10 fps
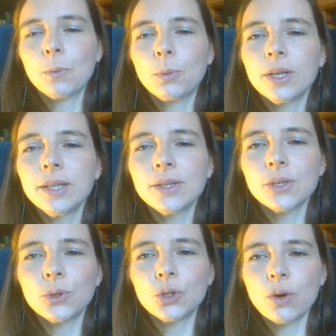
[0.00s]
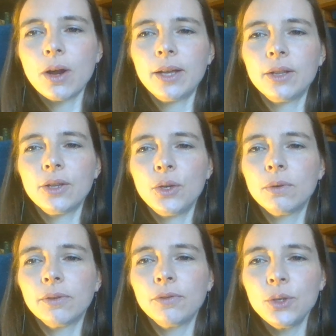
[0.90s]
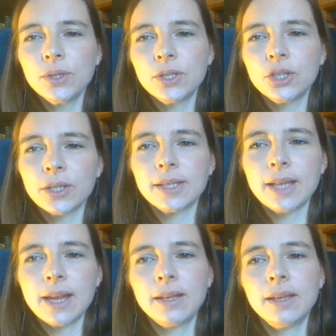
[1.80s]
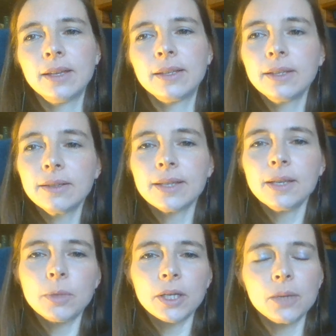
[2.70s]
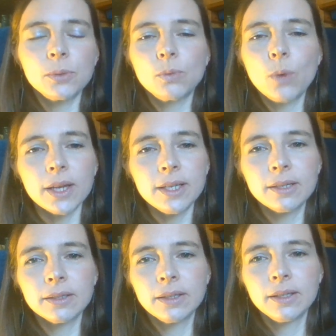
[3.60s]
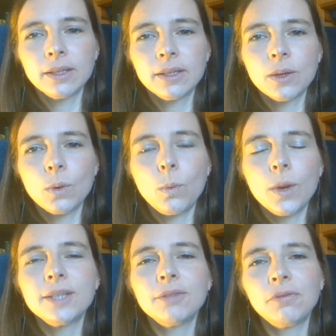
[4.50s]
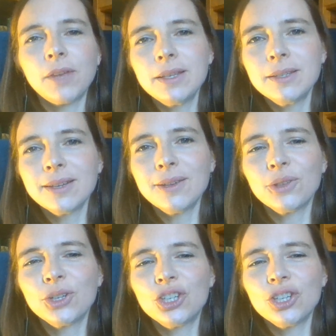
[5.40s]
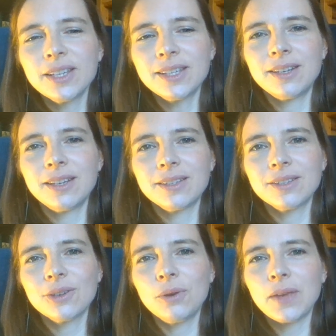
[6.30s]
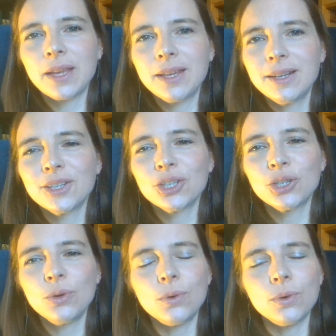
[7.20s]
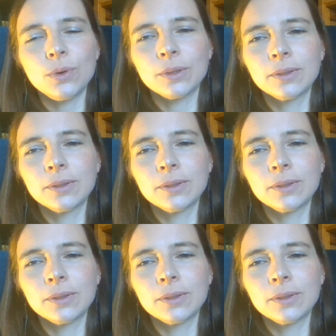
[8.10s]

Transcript: Priests on trial who refused to just say, "Guilty, but I was right," were defending the justice of English law.